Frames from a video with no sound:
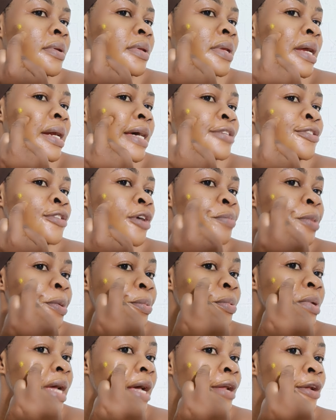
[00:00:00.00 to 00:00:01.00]
there are some
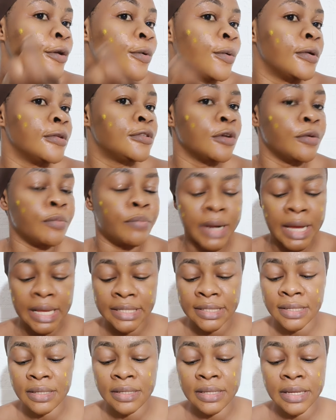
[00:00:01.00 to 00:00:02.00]
people that don't want to
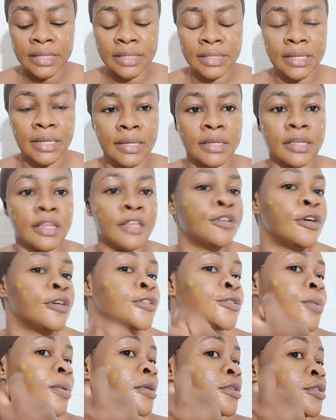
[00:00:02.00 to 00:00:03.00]
brighten their skin they
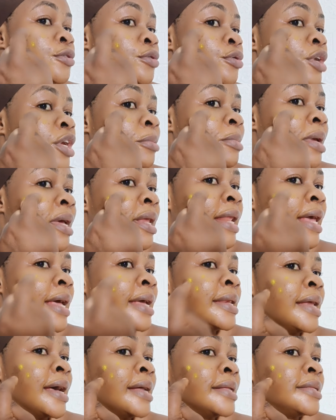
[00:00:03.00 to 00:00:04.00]
just want to remain
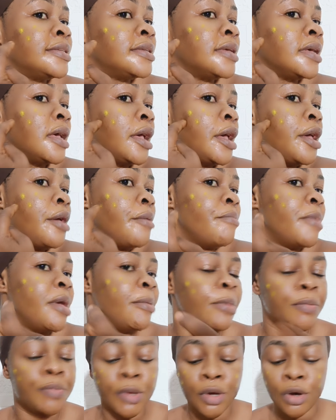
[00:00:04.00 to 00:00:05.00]
like that
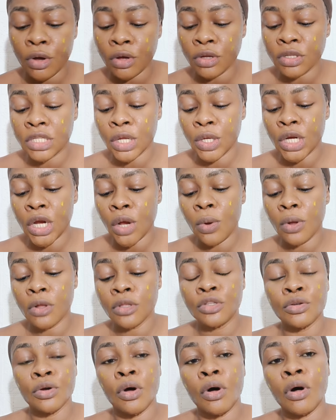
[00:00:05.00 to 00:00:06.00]
maybe because they don't
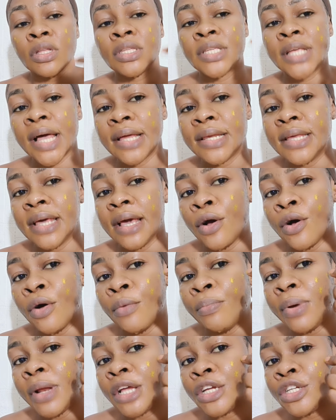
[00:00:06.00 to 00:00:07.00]
want to alter their
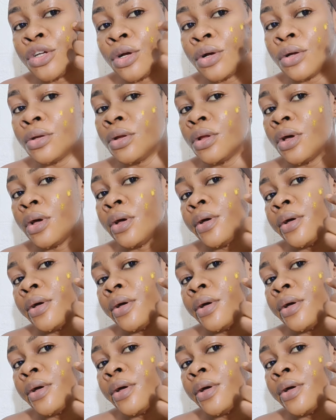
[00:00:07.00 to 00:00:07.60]
complexion